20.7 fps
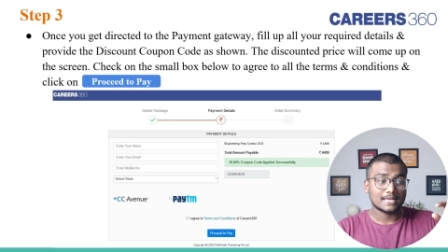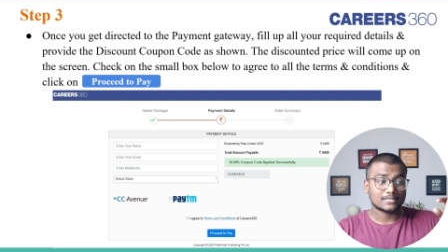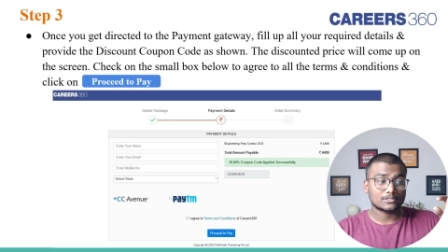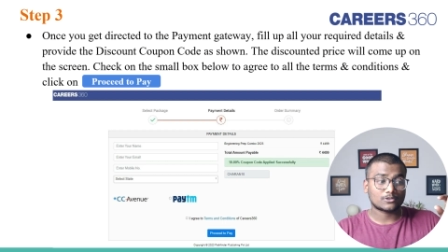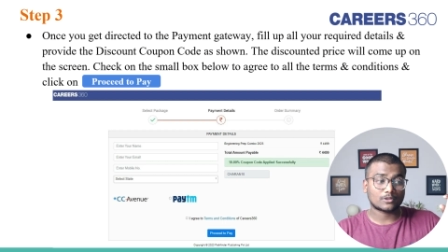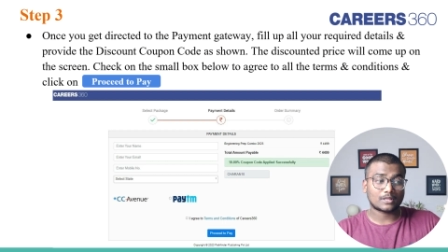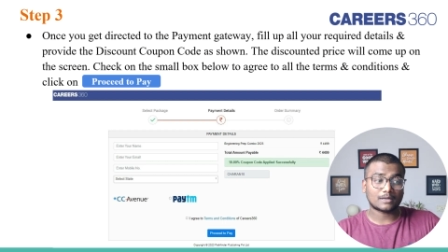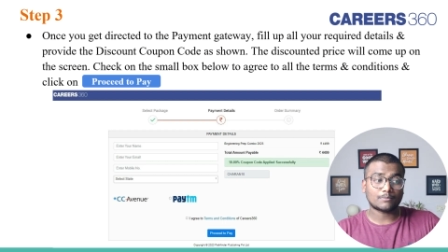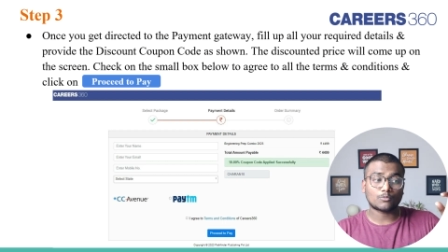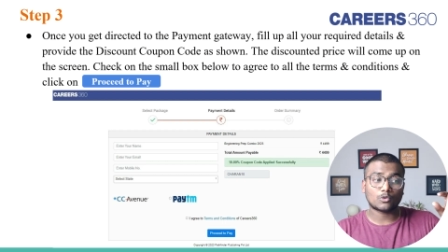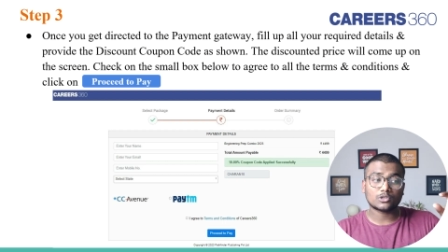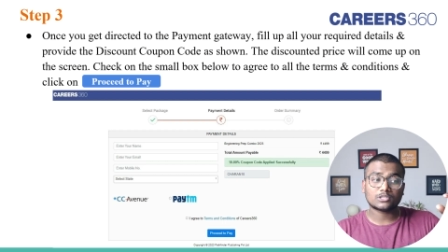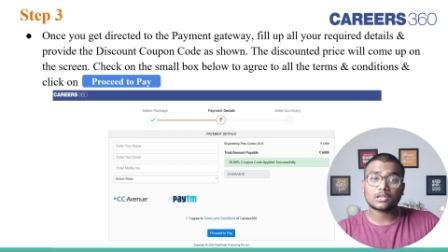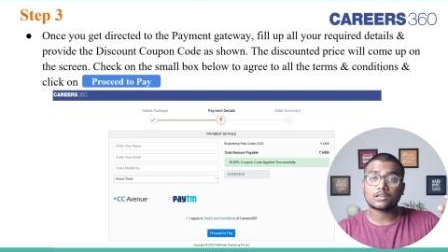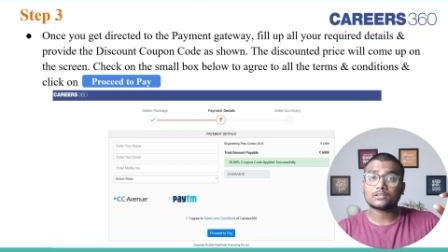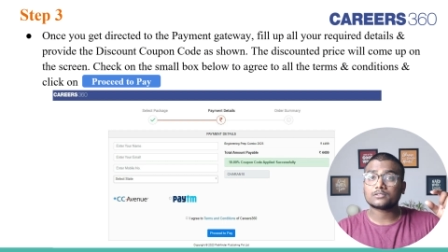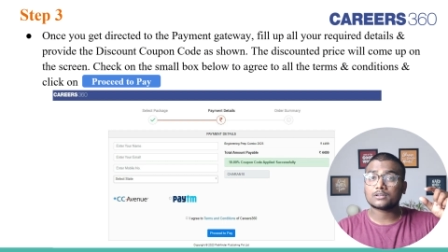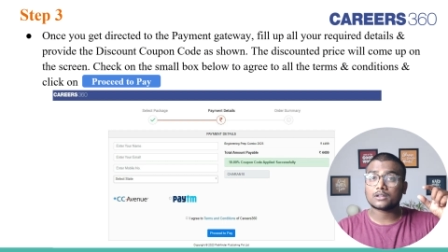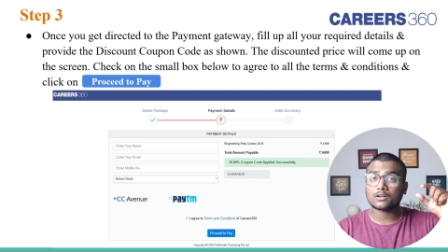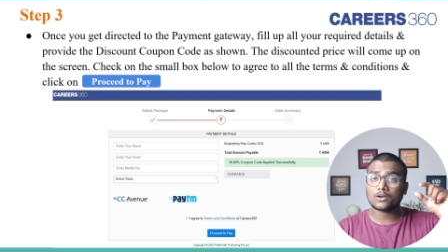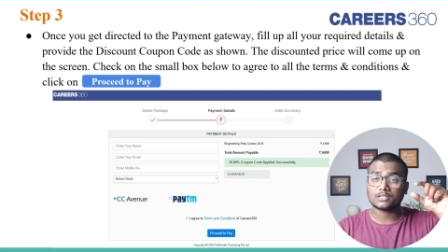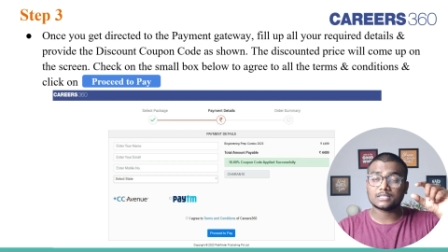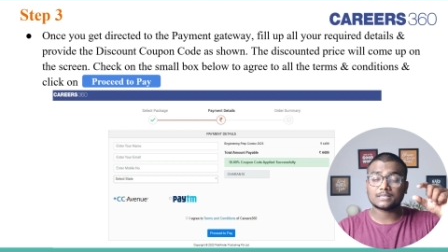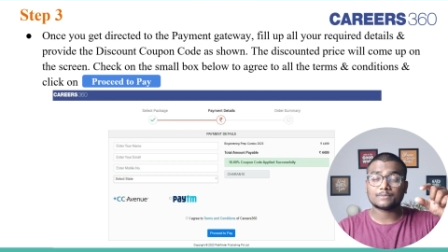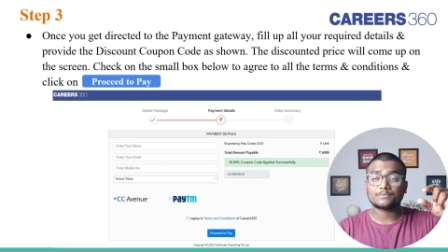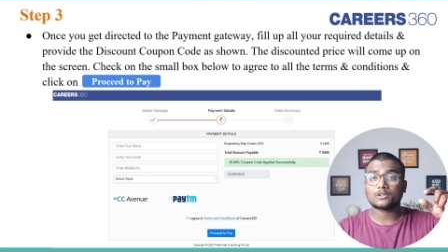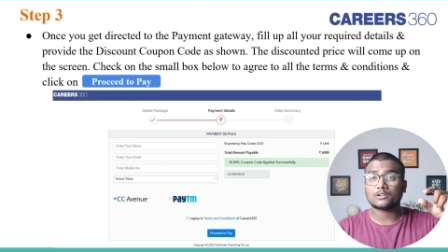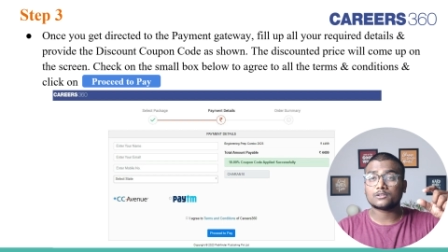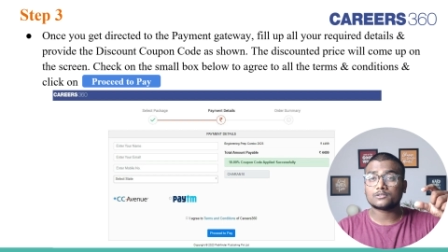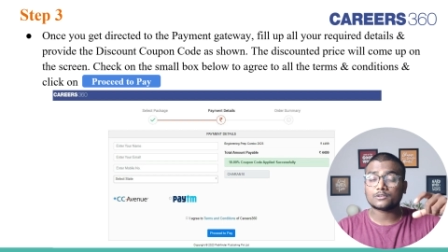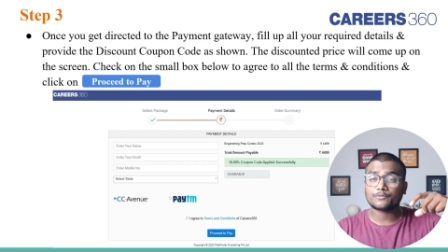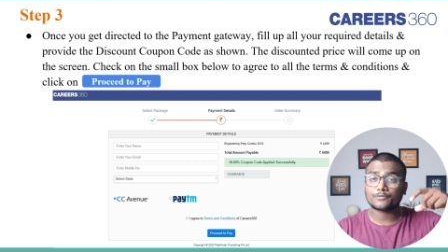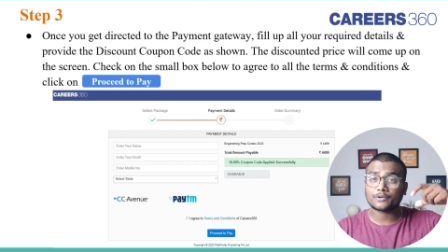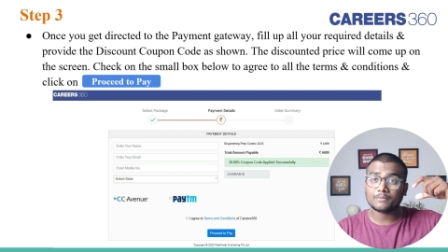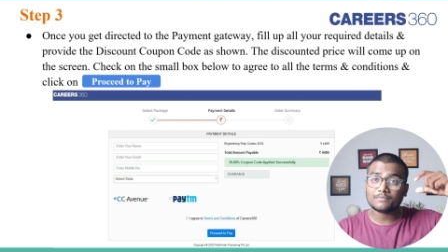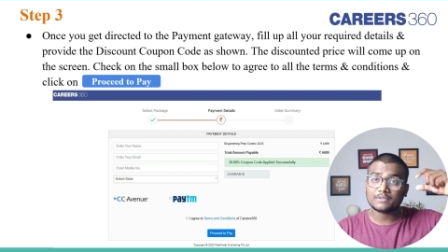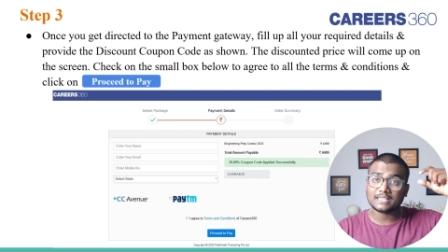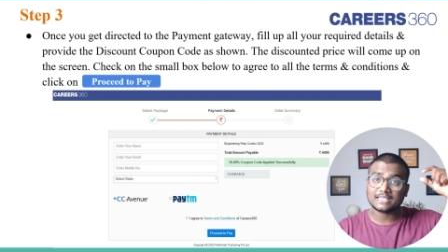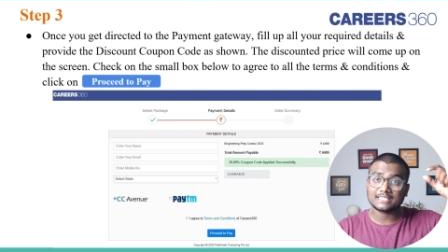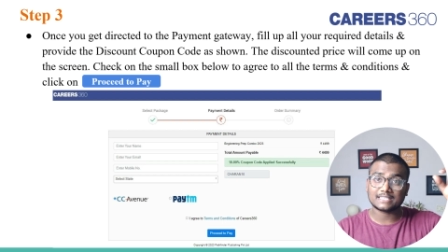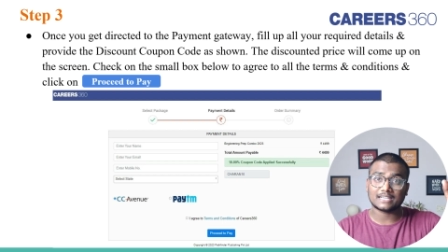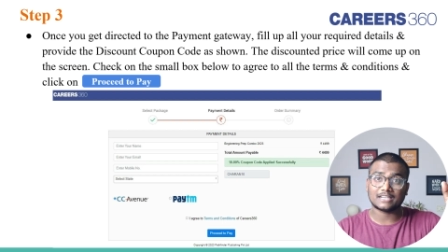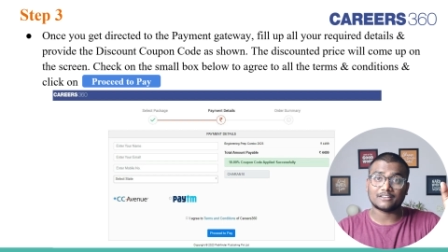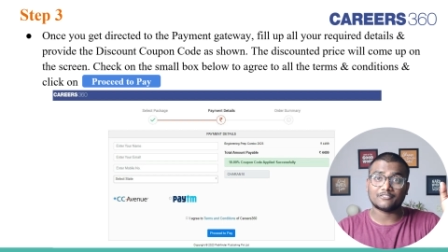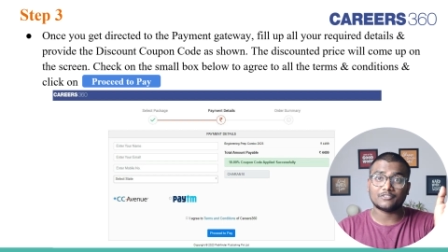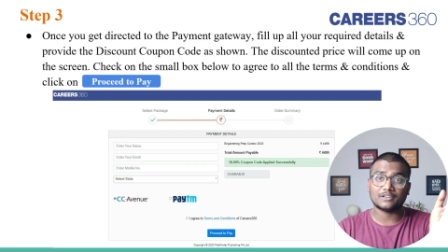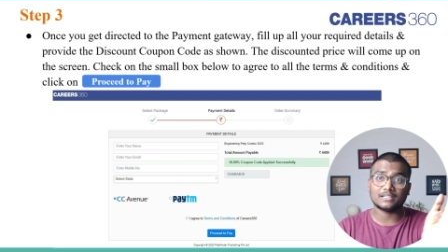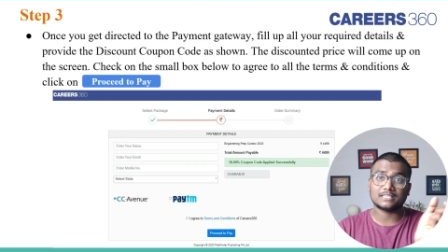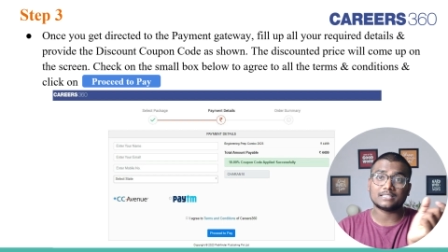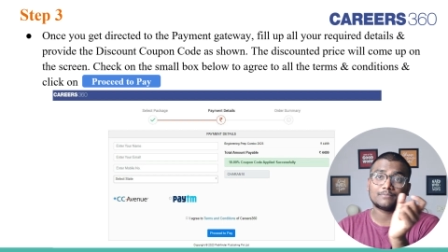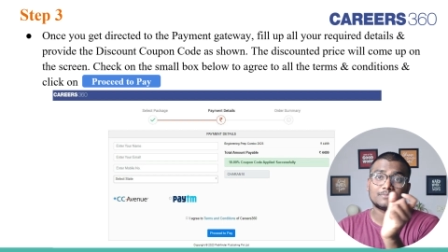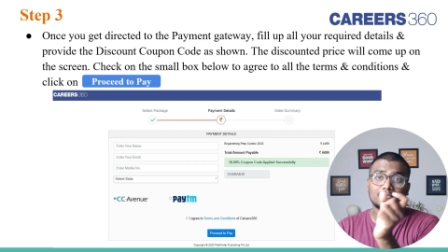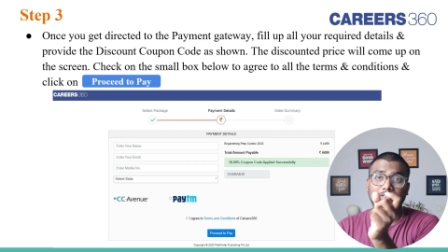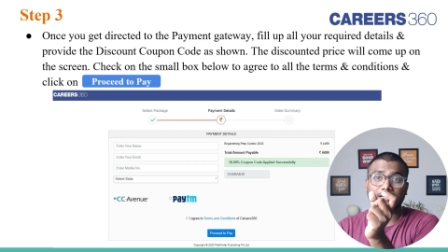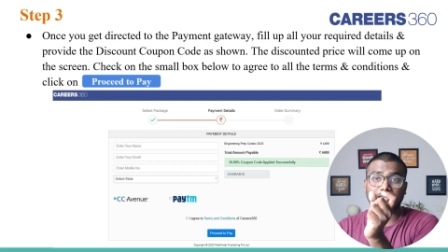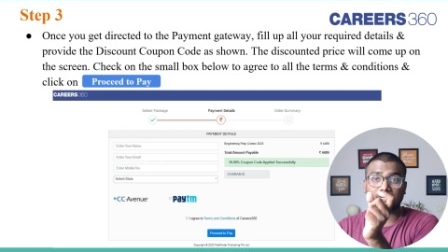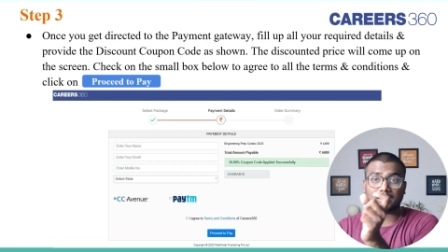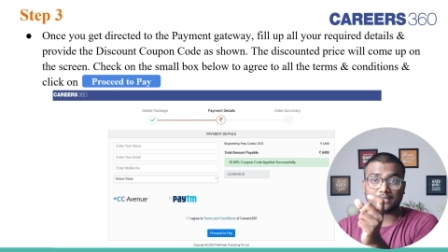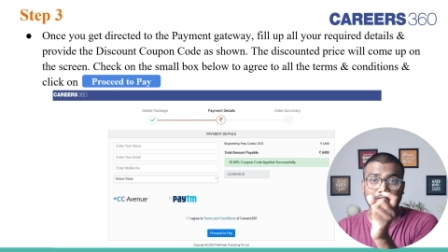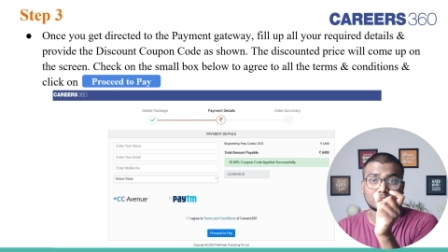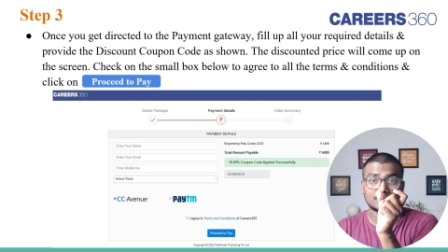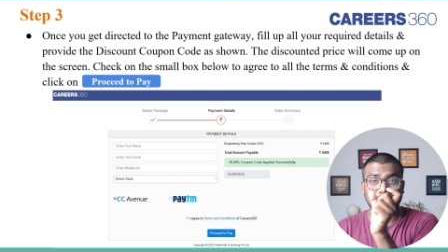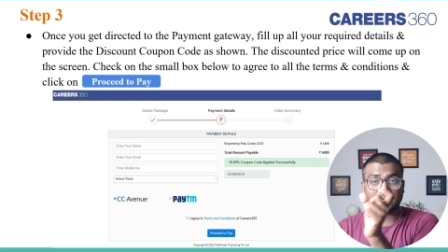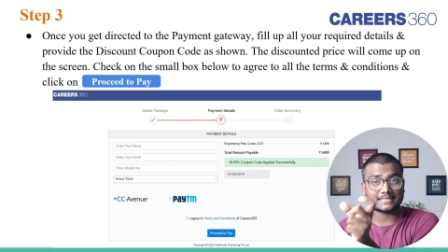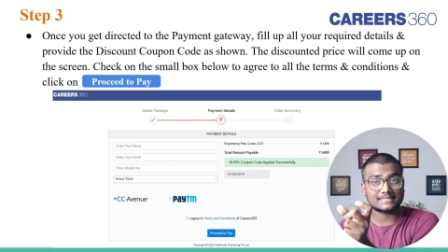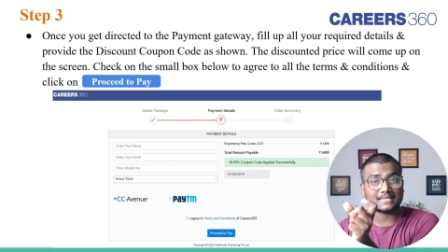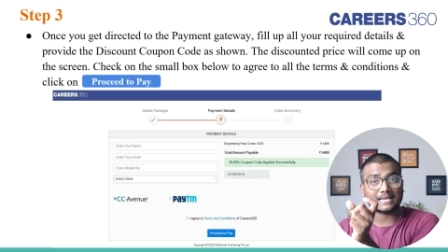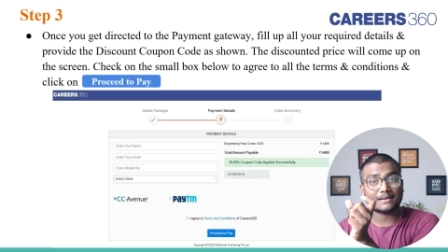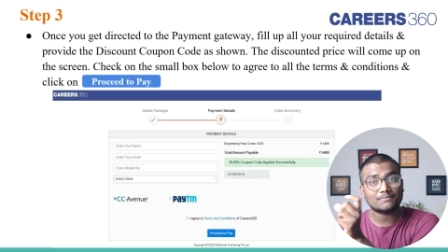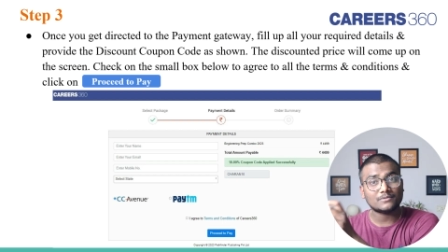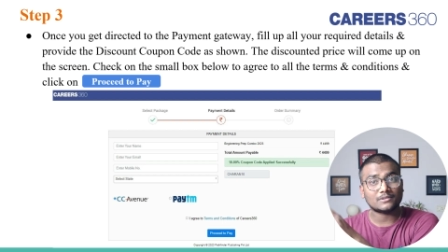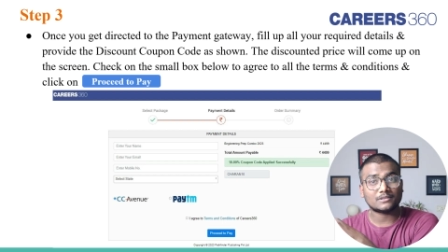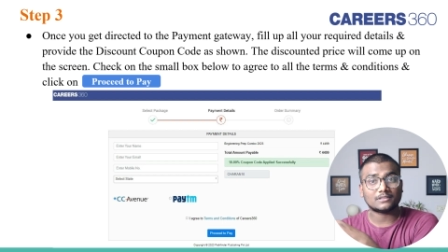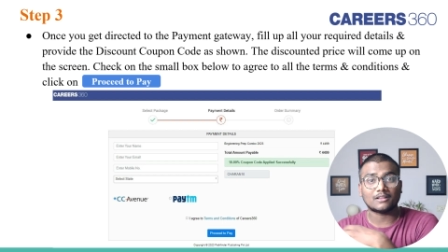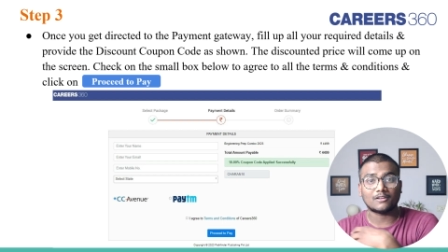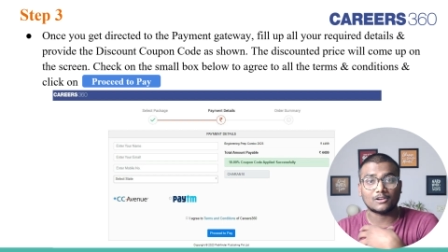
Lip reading: so that most of the concepts also from each and every subject exam,